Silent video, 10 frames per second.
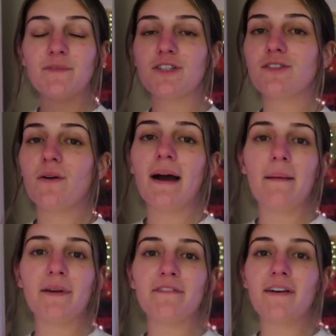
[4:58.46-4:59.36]
I'm just so
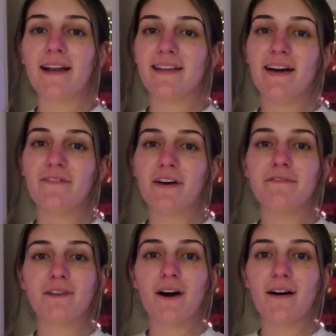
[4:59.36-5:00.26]
happy to finally have
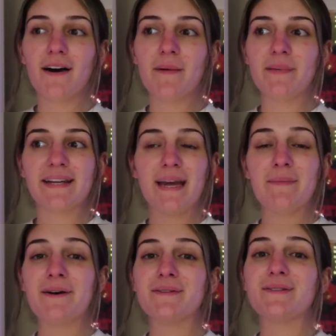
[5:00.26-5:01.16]
that vlog up. It
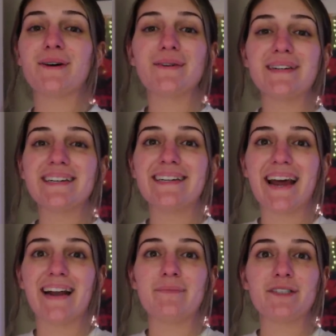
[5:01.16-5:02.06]
came out so good
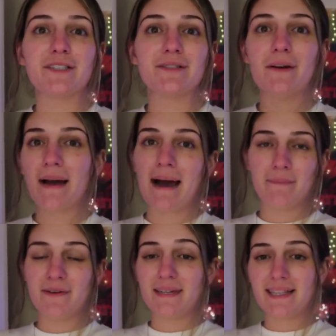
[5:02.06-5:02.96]
and I'm just so
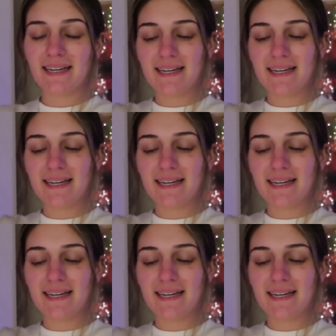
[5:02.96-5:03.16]
happy with